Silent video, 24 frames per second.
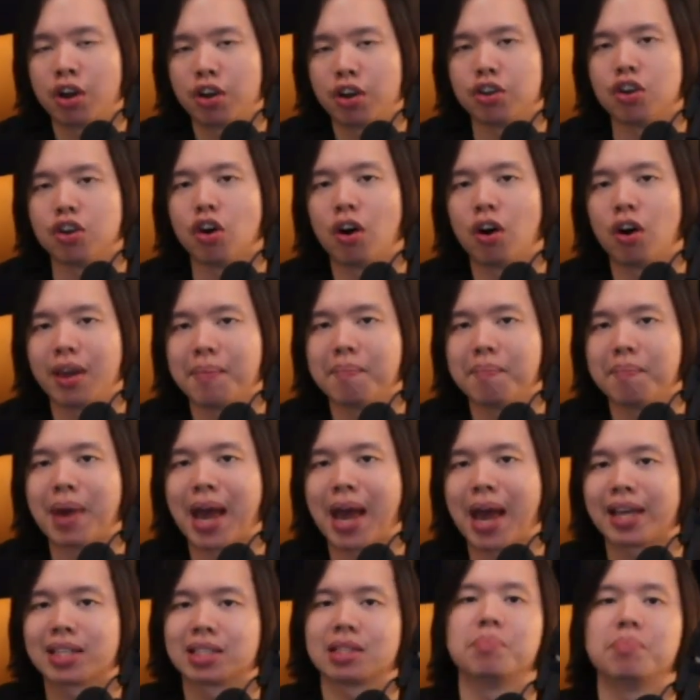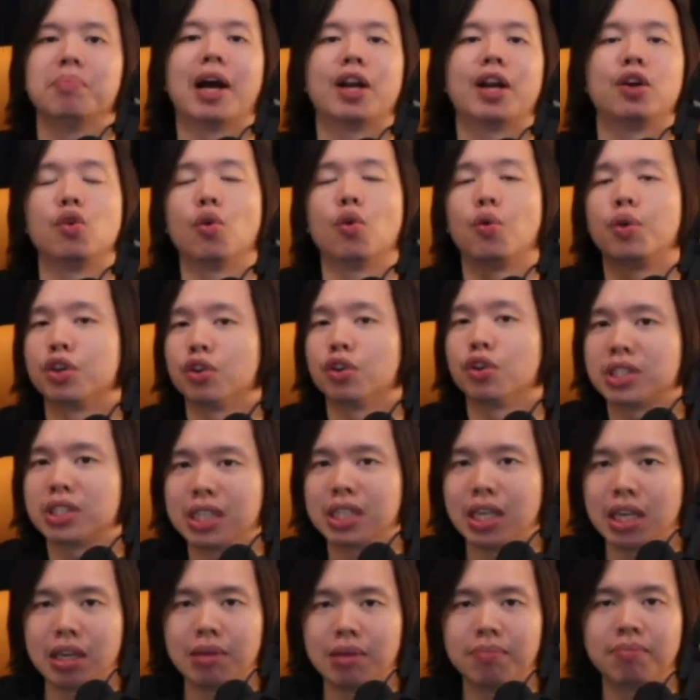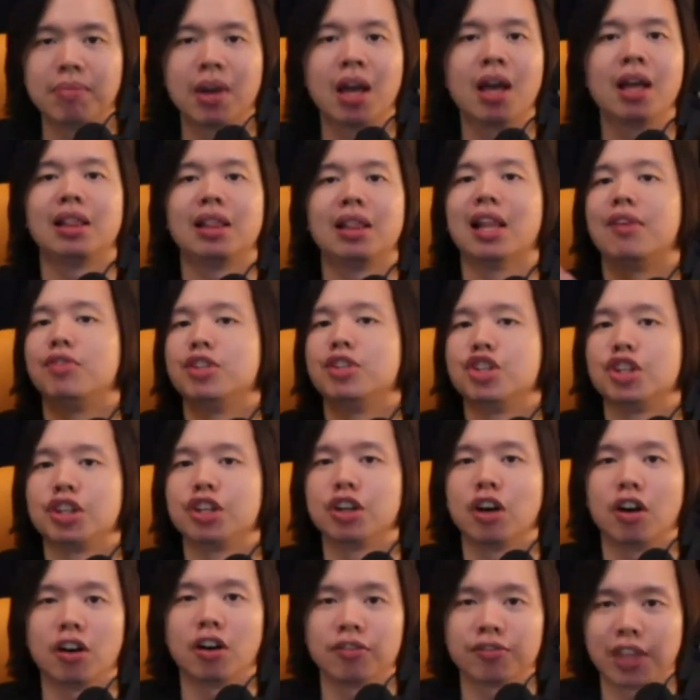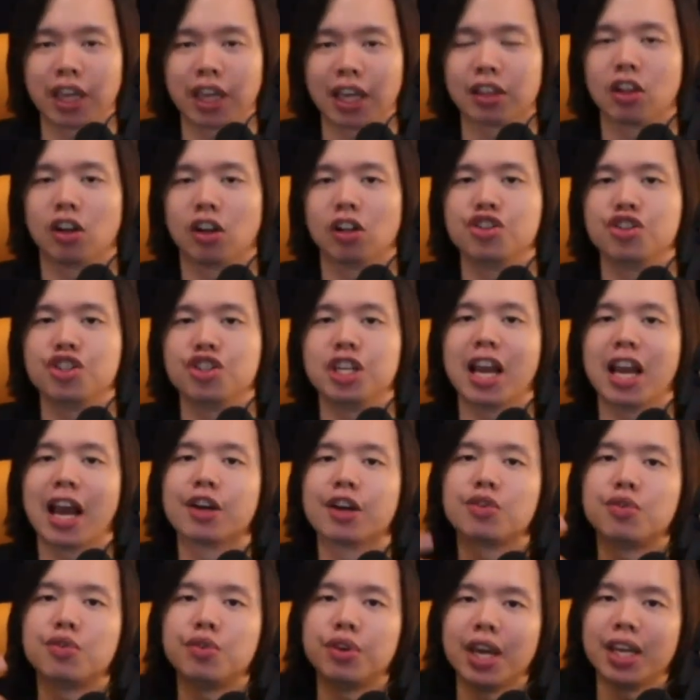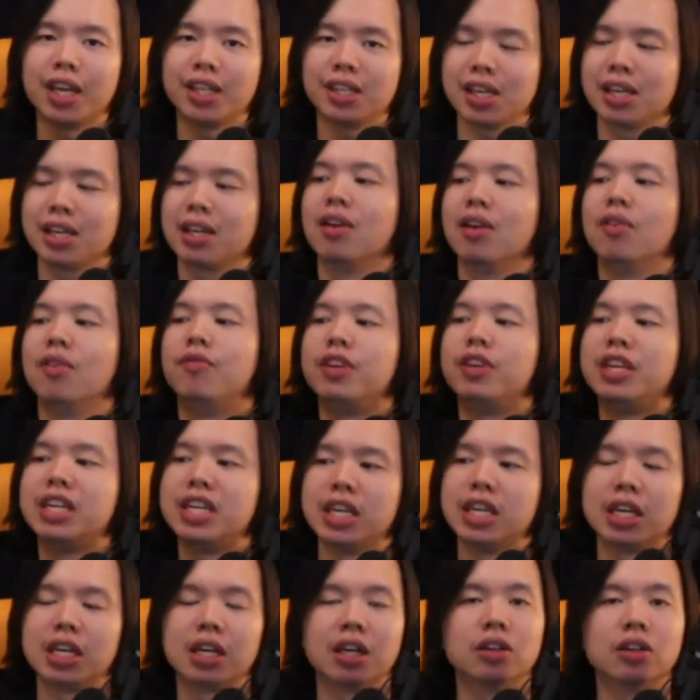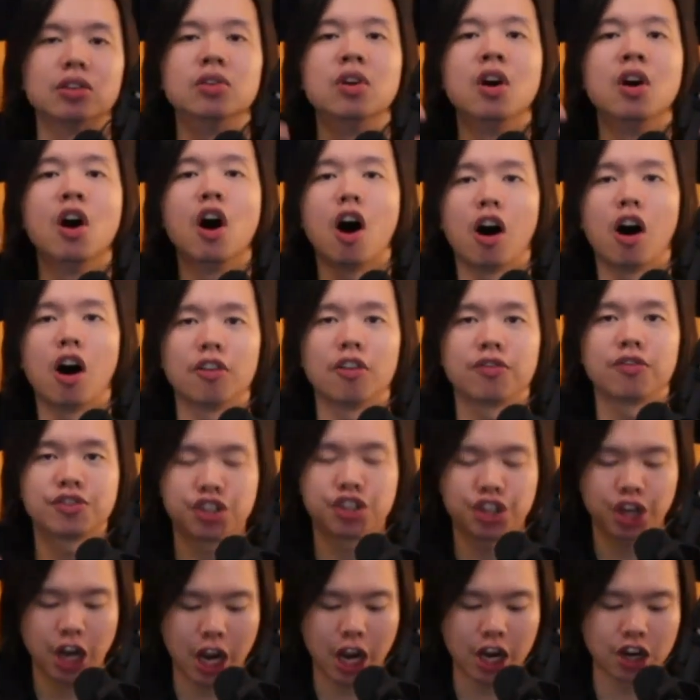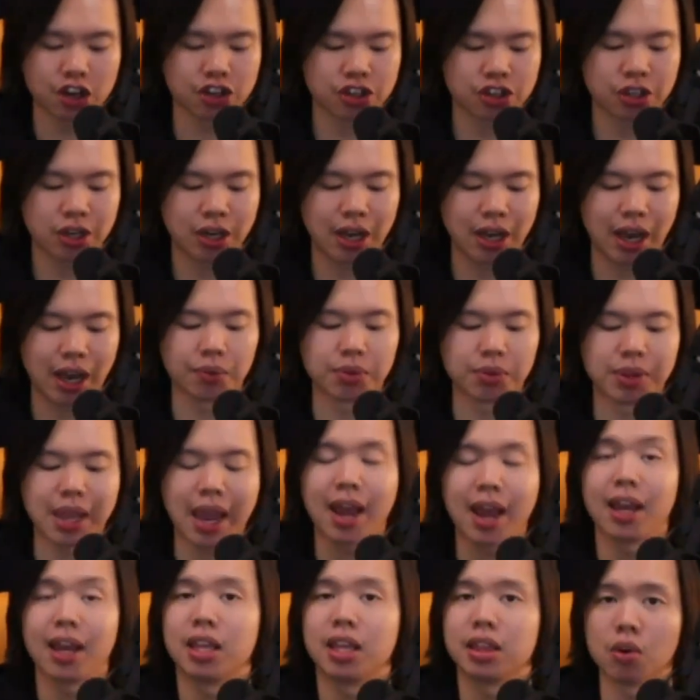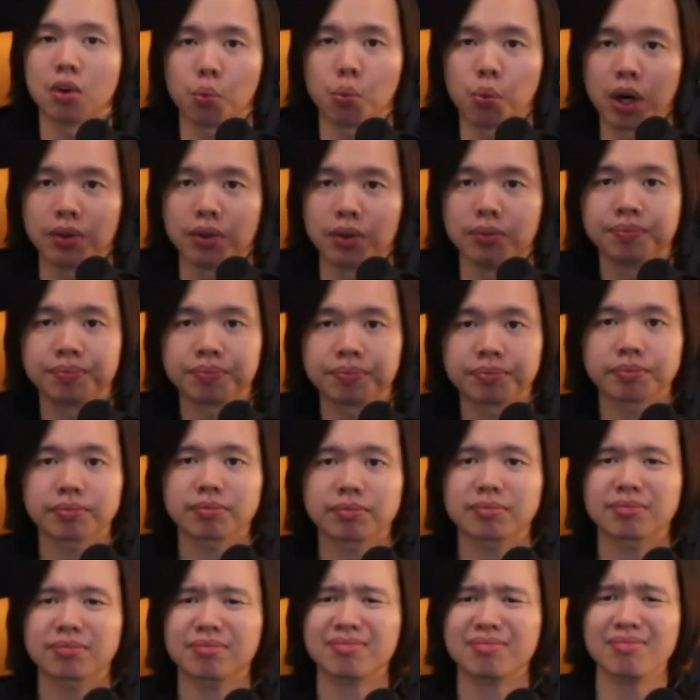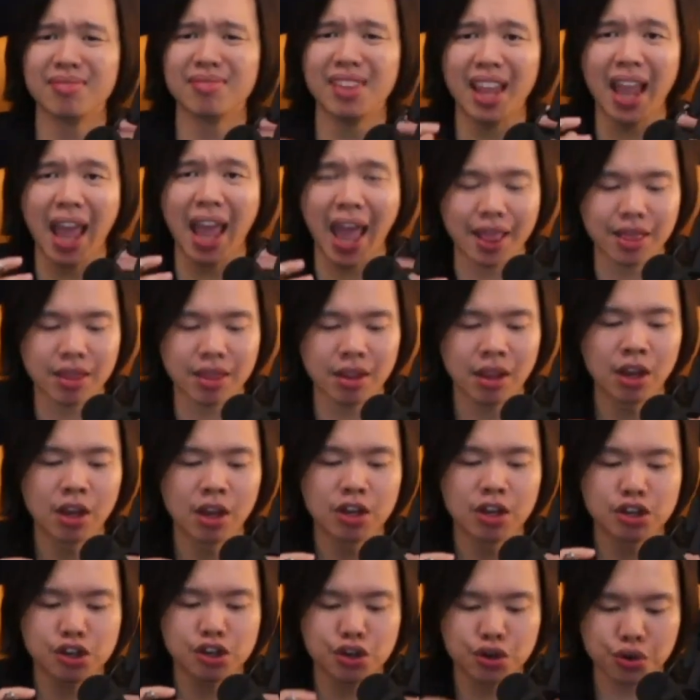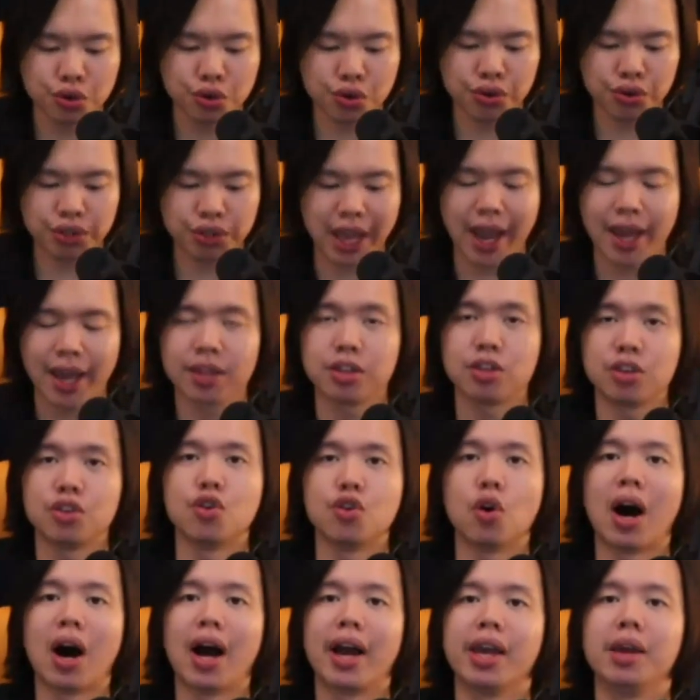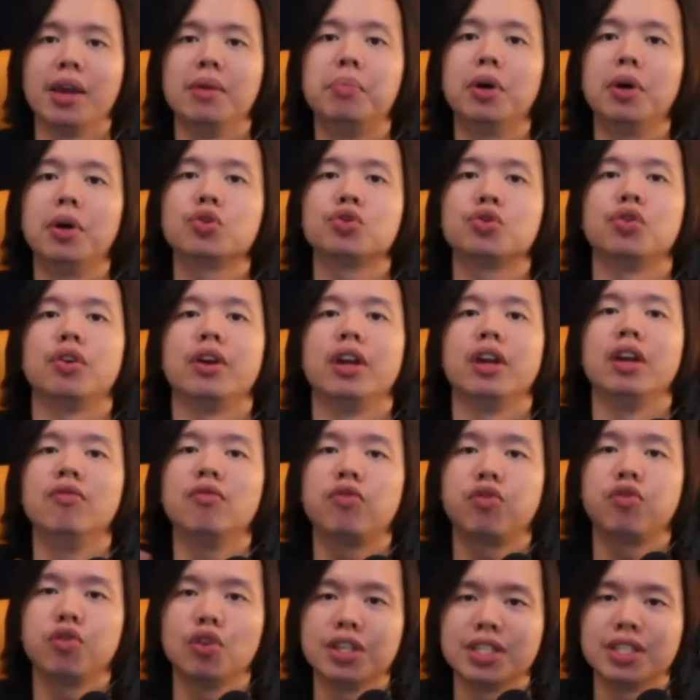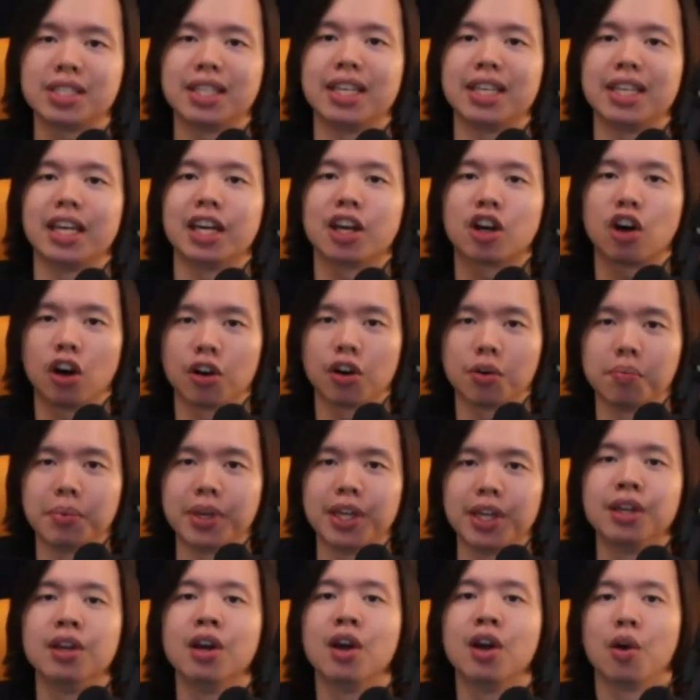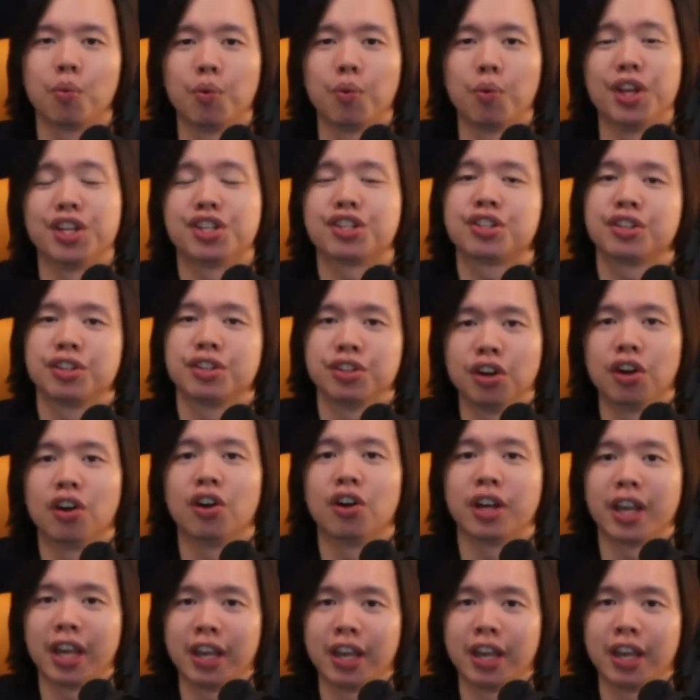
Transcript: impact by growing your team, leveraging off technology, and creating a vehicle of change out there in the world. And through that, you are able to influence the economy which you're in.